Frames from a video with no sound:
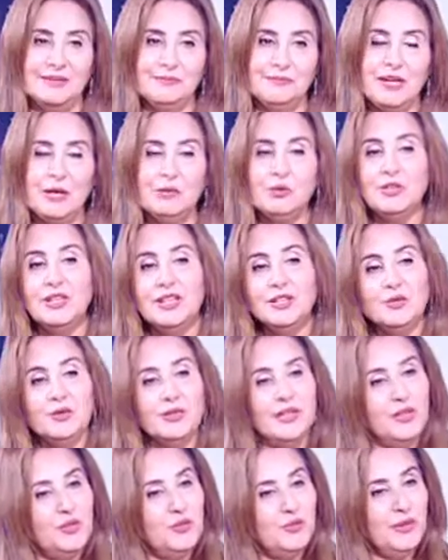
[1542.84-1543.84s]
I would like to
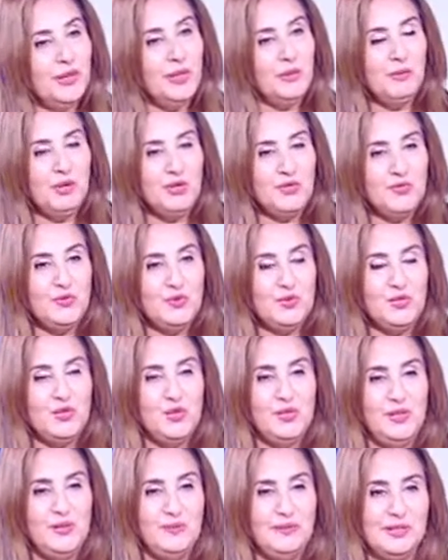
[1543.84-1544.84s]
thank you very much for
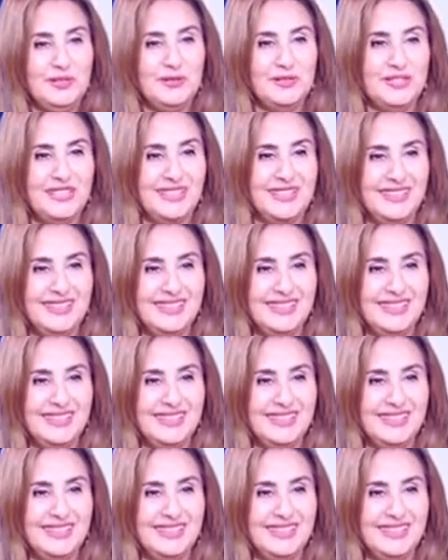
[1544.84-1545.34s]
joining me today.